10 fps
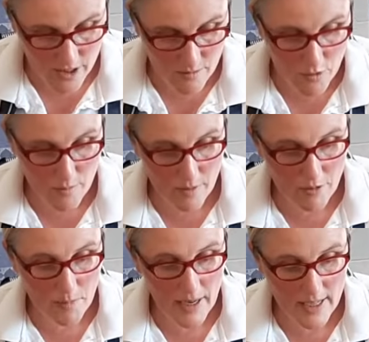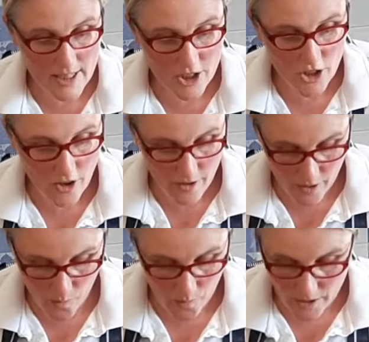Replace the
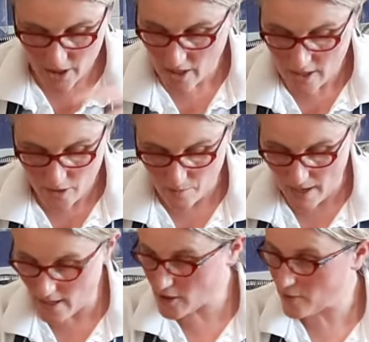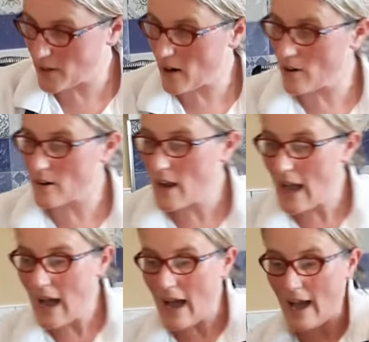sherry with some elderflower.
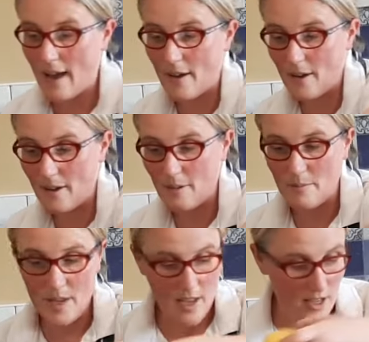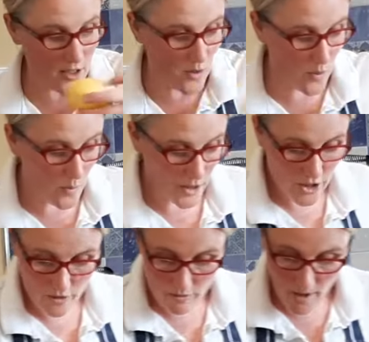You know, with
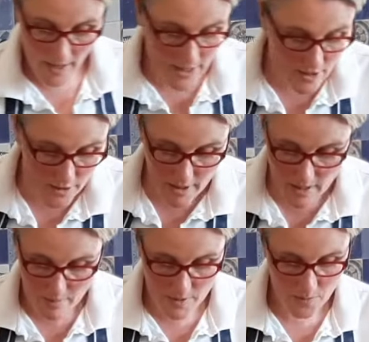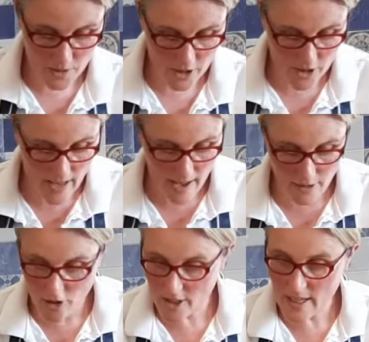your ice creams, with
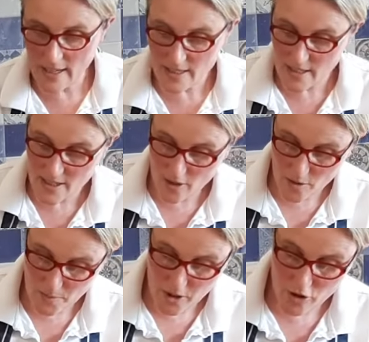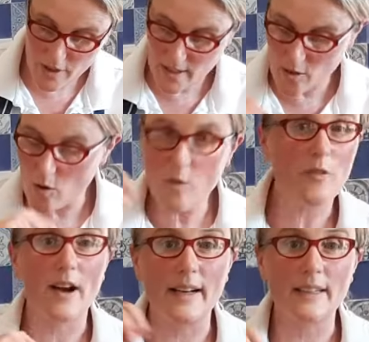just as a syrup to drizzle
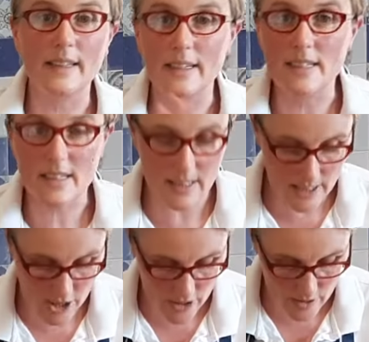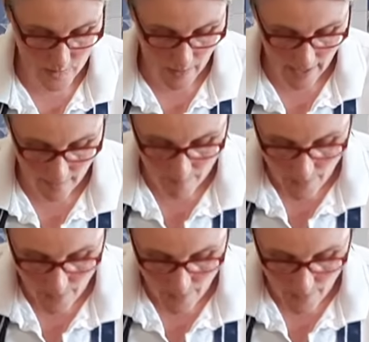over anything. It's delicious as well.